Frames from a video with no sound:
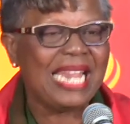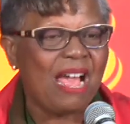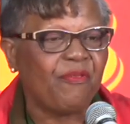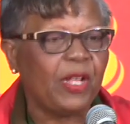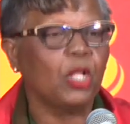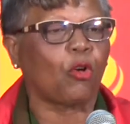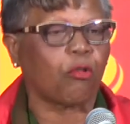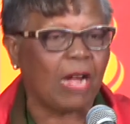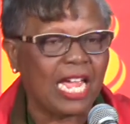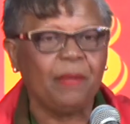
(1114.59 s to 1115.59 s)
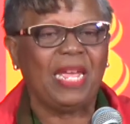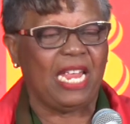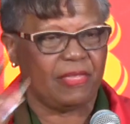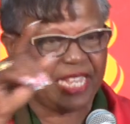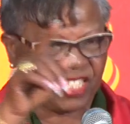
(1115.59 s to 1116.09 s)
level crime
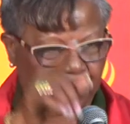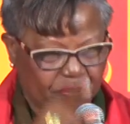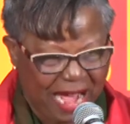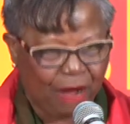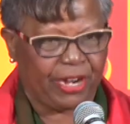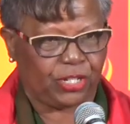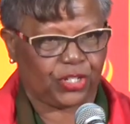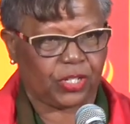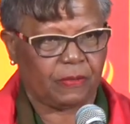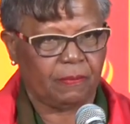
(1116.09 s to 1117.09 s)
in this parish.